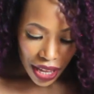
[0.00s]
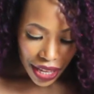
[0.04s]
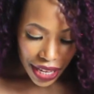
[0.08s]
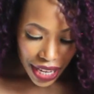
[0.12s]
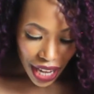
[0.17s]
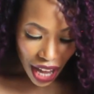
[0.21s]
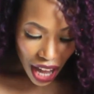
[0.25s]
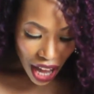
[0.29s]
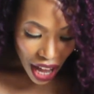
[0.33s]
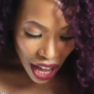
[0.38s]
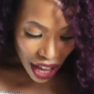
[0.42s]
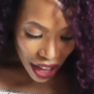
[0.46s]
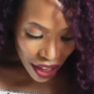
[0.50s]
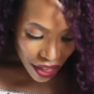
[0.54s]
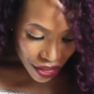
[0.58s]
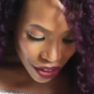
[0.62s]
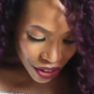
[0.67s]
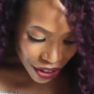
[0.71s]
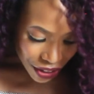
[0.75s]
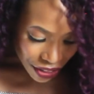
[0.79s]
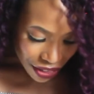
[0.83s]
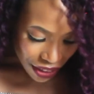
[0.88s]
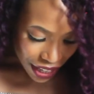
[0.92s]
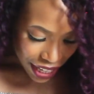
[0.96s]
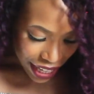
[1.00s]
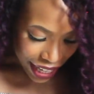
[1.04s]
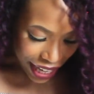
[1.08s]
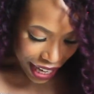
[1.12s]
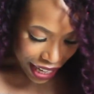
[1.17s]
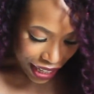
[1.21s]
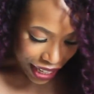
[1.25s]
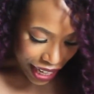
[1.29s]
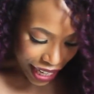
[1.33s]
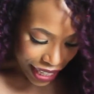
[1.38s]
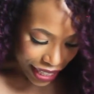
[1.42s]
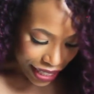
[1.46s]
The other thing
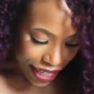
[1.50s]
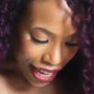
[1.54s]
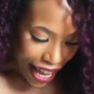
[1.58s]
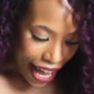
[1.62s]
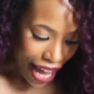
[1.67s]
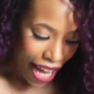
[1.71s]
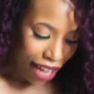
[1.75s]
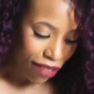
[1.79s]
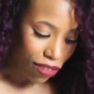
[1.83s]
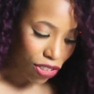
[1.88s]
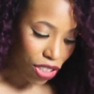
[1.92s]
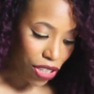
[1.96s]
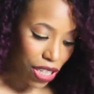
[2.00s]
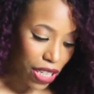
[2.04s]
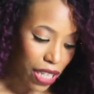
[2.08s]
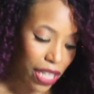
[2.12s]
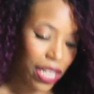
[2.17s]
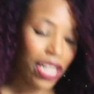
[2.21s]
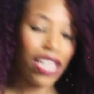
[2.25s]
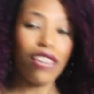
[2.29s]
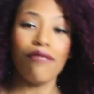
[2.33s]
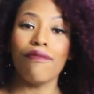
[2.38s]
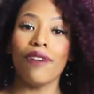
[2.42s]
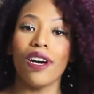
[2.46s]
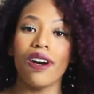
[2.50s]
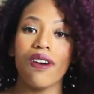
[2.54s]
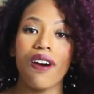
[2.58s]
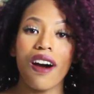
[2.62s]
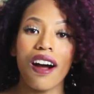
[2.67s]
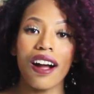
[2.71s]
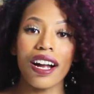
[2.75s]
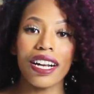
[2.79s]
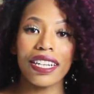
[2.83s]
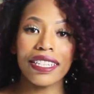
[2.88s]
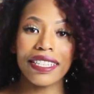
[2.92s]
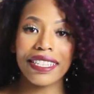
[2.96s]
I like to have during chemo
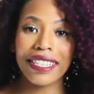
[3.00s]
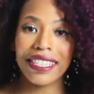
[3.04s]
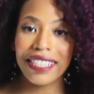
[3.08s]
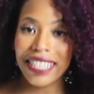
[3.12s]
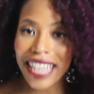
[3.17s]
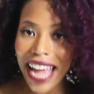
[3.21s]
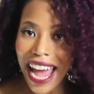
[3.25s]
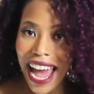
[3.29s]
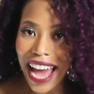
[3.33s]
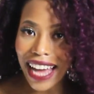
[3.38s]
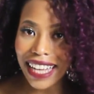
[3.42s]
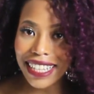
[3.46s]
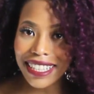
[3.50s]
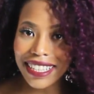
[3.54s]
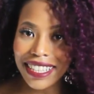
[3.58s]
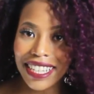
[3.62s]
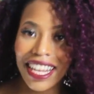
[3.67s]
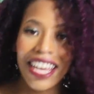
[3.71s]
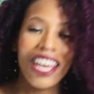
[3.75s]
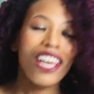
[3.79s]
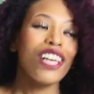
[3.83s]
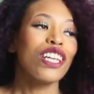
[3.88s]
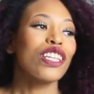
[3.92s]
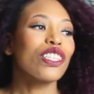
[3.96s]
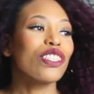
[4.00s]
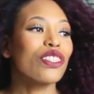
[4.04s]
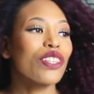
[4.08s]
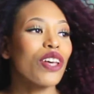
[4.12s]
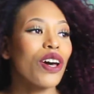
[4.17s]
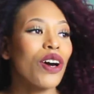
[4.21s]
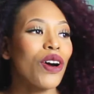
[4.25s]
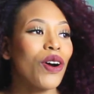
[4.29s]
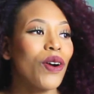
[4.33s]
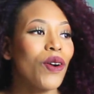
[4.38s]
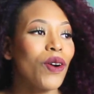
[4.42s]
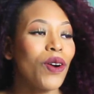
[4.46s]
are snacks.
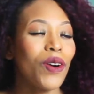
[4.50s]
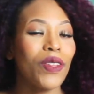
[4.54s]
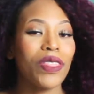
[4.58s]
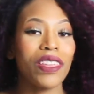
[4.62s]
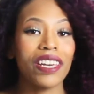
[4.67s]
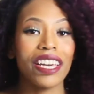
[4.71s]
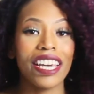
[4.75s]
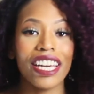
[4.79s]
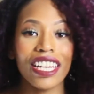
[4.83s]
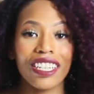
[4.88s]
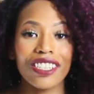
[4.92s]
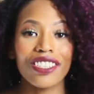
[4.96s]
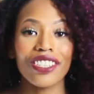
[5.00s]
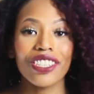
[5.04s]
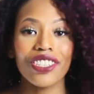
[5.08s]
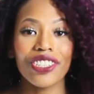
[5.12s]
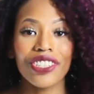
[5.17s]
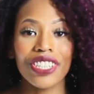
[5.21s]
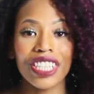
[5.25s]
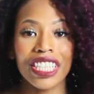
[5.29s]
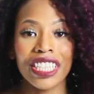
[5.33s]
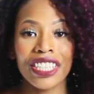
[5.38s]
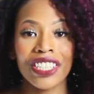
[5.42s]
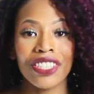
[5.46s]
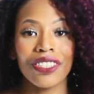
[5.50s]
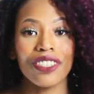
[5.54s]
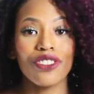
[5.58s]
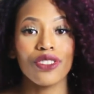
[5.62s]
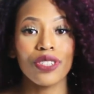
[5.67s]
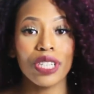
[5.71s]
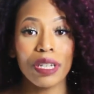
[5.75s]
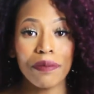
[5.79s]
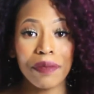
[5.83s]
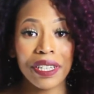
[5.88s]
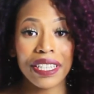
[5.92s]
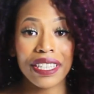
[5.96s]
So the cancer
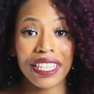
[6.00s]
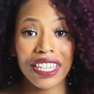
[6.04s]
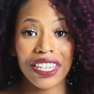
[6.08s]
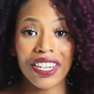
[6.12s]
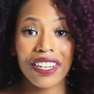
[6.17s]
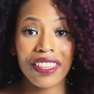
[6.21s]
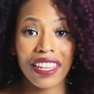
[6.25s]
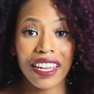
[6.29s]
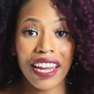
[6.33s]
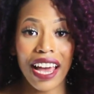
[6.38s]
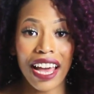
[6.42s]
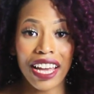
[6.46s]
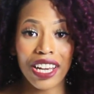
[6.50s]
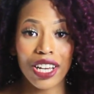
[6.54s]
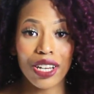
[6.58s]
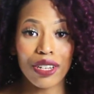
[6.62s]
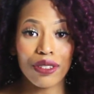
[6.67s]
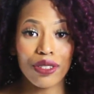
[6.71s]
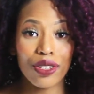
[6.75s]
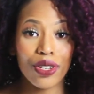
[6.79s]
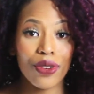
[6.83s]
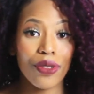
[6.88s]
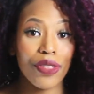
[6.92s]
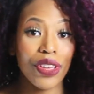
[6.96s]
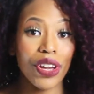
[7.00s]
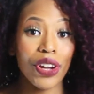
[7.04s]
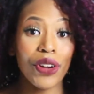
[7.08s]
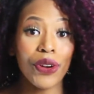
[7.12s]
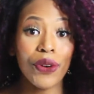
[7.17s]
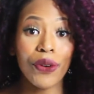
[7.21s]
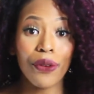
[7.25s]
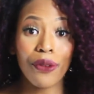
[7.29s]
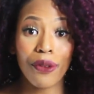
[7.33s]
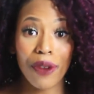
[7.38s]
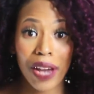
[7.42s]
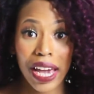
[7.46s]
treatment center that I go to,
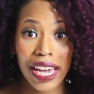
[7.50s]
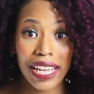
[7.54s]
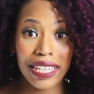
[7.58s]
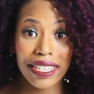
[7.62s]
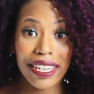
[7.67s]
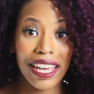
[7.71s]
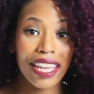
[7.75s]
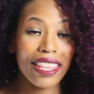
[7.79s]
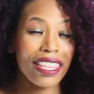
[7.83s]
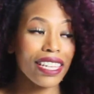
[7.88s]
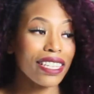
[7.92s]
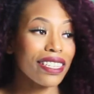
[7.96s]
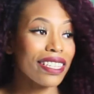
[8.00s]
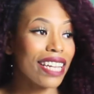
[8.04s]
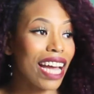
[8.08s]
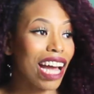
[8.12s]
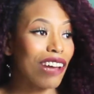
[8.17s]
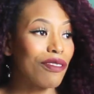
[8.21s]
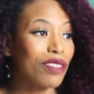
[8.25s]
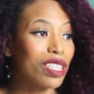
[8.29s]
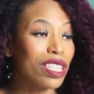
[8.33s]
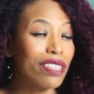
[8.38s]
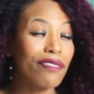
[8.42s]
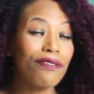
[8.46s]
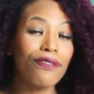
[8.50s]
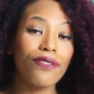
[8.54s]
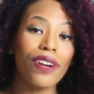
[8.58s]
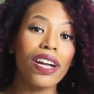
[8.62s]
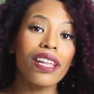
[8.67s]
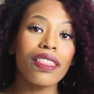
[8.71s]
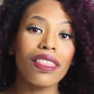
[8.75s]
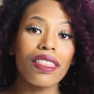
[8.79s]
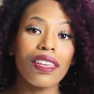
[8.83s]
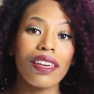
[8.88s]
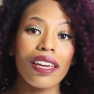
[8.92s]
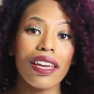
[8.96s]
they're great. The staff is
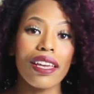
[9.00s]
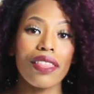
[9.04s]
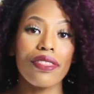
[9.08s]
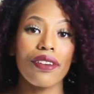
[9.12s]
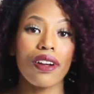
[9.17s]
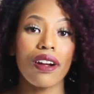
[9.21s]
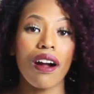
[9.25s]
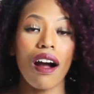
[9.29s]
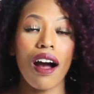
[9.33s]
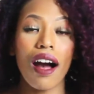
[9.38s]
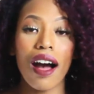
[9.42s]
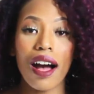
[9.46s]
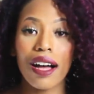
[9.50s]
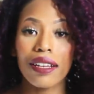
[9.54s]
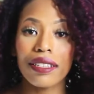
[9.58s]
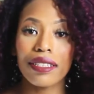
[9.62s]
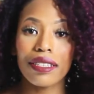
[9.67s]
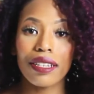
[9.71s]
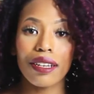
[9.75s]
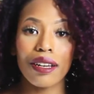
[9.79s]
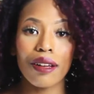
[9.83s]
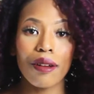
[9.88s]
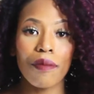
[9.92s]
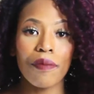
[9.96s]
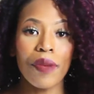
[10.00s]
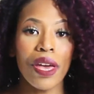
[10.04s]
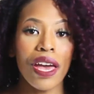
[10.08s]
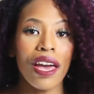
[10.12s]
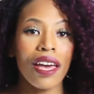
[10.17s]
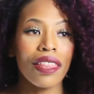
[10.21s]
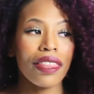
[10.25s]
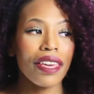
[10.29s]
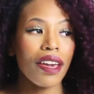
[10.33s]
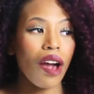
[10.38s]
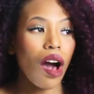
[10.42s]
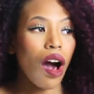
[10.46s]
friendly, they're awesome.
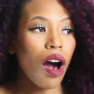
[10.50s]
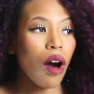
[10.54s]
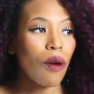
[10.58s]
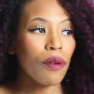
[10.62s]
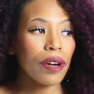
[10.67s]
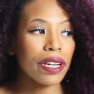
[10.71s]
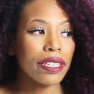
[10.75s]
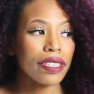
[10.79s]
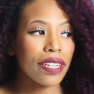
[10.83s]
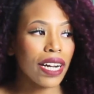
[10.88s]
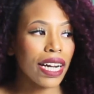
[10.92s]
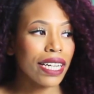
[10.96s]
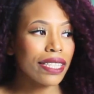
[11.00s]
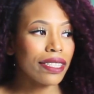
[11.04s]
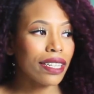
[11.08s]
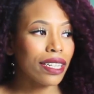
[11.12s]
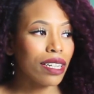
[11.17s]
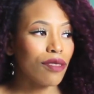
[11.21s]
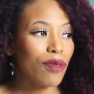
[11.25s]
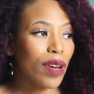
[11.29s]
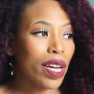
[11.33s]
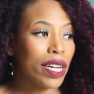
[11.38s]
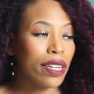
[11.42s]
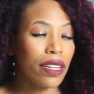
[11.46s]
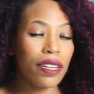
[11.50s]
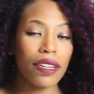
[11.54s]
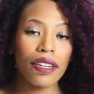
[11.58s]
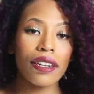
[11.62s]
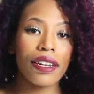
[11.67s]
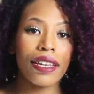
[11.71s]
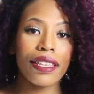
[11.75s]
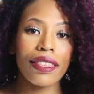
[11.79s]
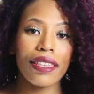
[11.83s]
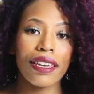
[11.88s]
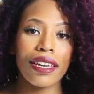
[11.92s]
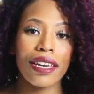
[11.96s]
They always are asking if I need
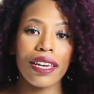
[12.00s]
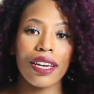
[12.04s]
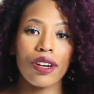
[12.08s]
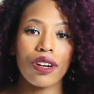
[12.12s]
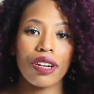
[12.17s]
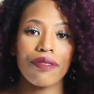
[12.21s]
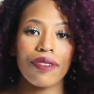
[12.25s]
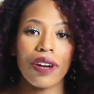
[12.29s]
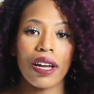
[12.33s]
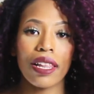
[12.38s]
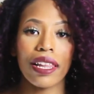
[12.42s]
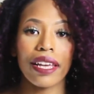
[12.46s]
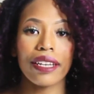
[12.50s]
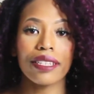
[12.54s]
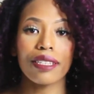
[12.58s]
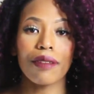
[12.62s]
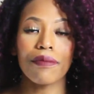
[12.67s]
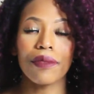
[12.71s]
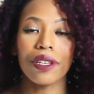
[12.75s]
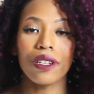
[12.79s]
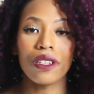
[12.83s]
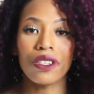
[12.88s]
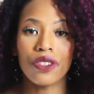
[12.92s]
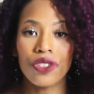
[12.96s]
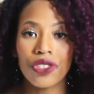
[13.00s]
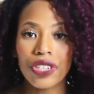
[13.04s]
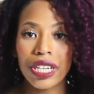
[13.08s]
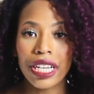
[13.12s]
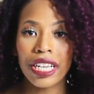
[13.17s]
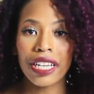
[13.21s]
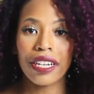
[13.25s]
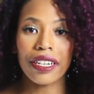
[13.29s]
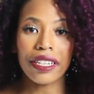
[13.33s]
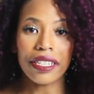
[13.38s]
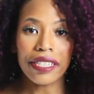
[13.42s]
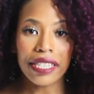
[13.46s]
anything or if I like something to
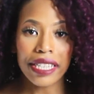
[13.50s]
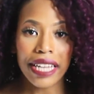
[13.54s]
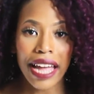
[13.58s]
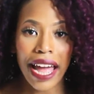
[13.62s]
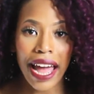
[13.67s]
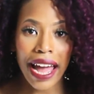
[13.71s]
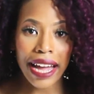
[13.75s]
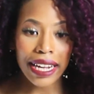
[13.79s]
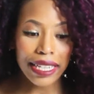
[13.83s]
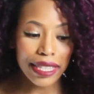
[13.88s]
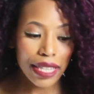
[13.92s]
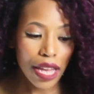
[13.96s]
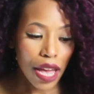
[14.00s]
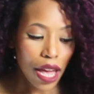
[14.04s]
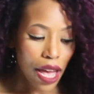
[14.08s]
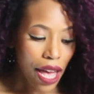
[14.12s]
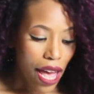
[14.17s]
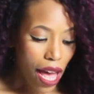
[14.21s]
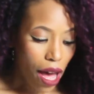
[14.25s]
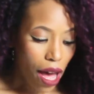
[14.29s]
drink or snacks,